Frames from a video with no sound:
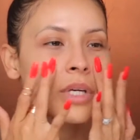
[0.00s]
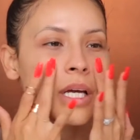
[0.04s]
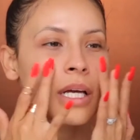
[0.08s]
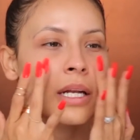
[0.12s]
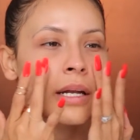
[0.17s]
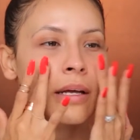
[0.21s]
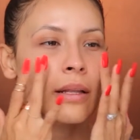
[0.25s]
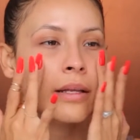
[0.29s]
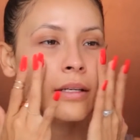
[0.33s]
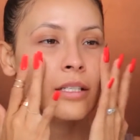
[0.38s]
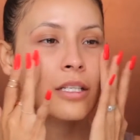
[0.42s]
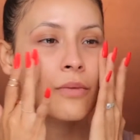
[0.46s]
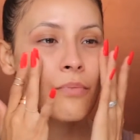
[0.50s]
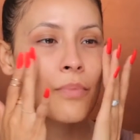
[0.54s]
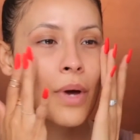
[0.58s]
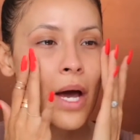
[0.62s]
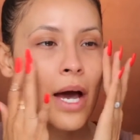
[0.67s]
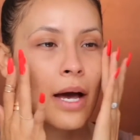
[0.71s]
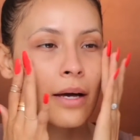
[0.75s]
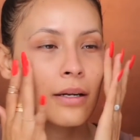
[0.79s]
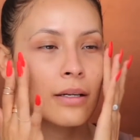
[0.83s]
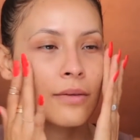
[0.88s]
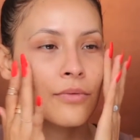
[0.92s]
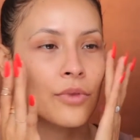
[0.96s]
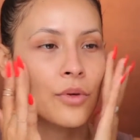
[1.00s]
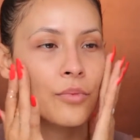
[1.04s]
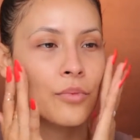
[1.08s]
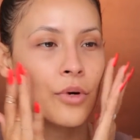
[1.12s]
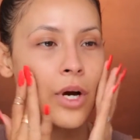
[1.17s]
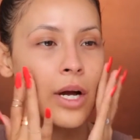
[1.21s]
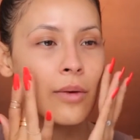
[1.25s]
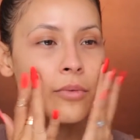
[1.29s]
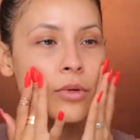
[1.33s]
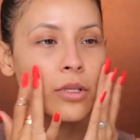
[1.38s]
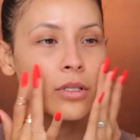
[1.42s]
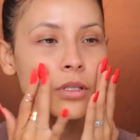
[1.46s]
And I like to pat in the
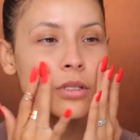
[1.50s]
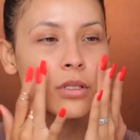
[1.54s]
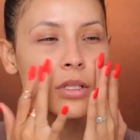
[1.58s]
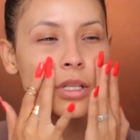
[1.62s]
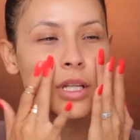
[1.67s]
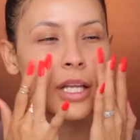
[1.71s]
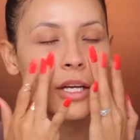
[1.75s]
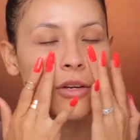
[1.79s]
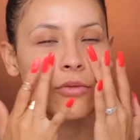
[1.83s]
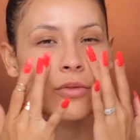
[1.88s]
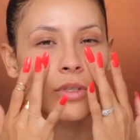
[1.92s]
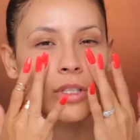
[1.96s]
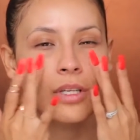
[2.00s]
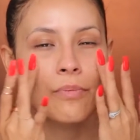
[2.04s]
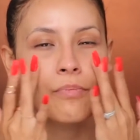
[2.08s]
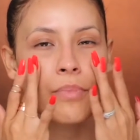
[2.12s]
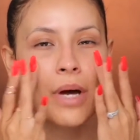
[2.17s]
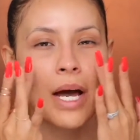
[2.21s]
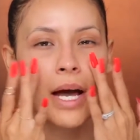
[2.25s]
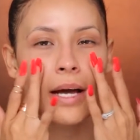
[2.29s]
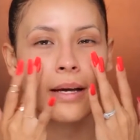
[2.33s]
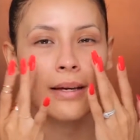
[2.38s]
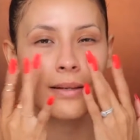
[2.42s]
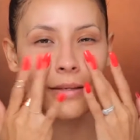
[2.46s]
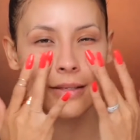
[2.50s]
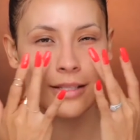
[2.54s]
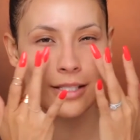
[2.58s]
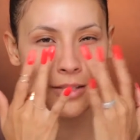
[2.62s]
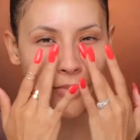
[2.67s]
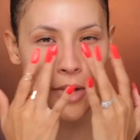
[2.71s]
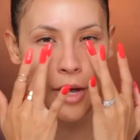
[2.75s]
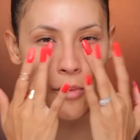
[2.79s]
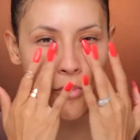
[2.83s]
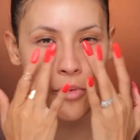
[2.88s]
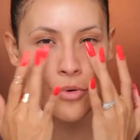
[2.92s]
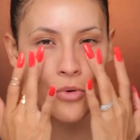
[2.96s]
primers to like really pack it into
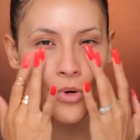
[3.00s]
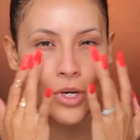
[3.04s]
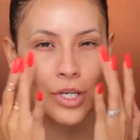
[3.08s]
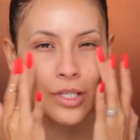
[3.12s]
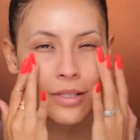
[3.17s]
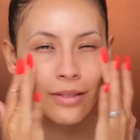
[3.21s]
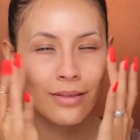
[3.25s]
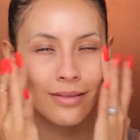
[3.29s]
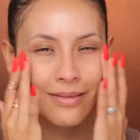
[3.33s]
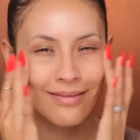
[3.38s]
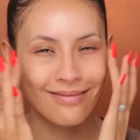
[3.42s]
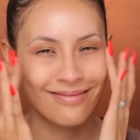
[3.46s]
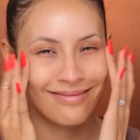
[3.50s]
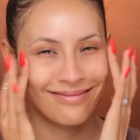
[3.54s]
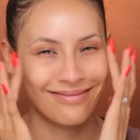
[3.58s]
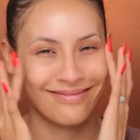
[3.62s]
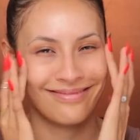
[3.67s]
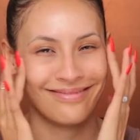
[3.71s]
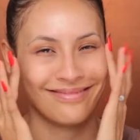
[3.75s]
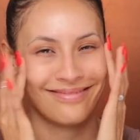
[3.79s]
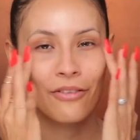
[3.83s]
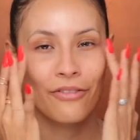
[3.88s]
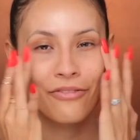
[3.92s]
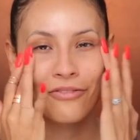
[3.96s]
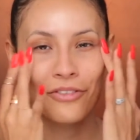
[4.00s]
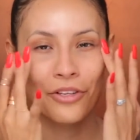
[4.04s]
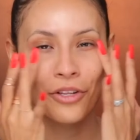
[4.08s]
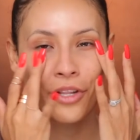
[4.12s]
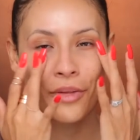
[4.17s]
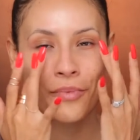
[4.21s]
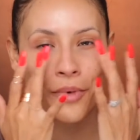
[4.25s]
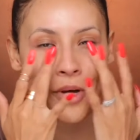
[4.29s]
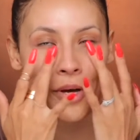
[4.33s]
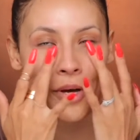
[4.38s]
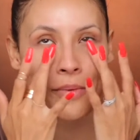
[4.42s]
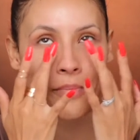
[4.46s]
my pores,
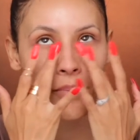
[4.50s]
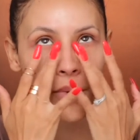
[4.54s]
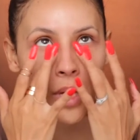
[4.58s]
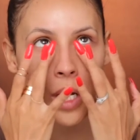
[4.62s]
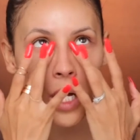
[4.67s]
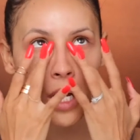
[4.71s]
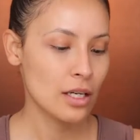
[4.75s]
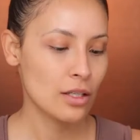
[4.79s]
fill them up.